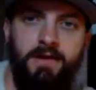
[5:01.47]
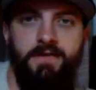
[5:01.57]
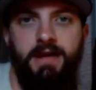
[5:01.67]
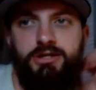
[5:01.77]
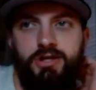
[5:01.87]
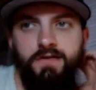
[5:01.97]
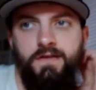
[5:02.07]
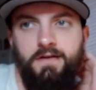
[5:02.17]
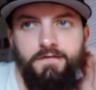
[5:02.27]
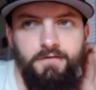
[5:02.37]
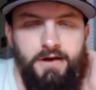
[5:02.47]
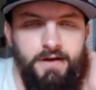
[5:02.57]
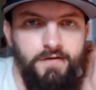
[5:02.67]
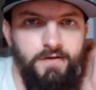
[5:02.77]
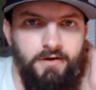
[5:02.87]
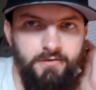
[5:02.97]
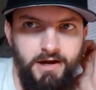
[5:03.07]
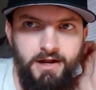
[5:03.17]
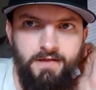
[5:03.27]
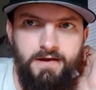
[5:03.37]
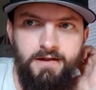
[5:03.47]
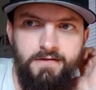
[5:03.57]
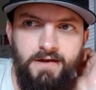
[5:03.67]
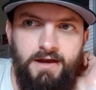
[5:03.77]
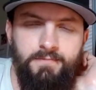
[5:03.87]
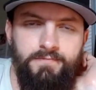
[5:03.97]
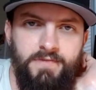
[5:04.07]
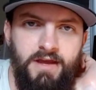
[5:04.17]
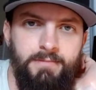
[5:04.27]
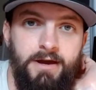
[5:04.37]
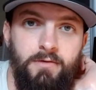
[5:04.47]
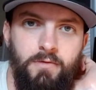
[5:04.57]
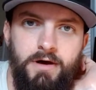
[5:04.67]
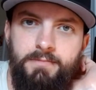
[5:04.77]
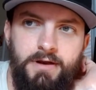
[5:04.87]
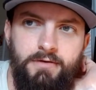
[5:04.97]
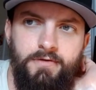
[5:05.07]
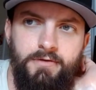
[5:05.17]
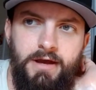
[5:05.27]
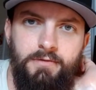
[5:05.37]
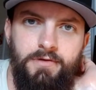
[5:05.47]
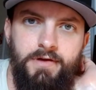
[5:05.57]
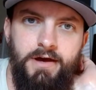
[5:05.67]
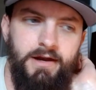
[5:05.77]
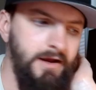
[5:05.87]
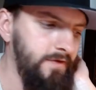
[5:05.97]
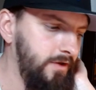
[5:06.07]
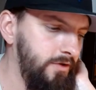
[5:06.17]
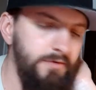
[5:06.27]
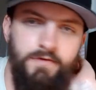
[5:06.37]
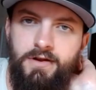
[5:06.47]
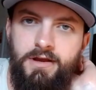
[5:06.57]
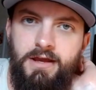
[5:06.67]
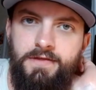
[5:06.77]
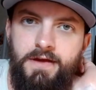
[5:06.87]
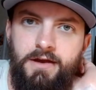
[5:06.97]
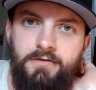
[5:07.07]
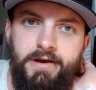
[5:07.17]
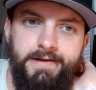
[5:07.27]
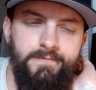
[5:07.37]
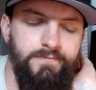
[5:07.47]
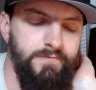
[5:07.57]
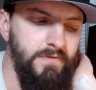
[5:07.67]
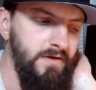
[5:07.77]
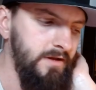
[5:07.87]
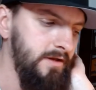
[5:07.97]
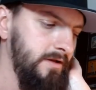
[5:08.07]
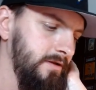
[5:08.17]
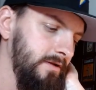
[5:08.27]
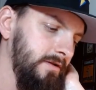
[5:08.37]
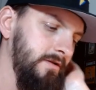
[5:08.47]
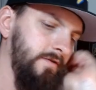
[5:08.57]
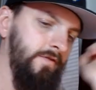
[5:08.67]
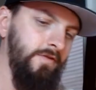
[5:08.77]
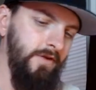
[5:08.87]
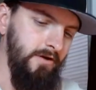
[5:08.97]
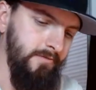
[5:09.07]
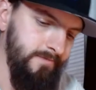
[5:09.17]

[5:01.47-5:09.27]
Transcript: to SGC for instant grading that day. Came back a 1, but I was okay with that because I knew I was going to get that grade. So,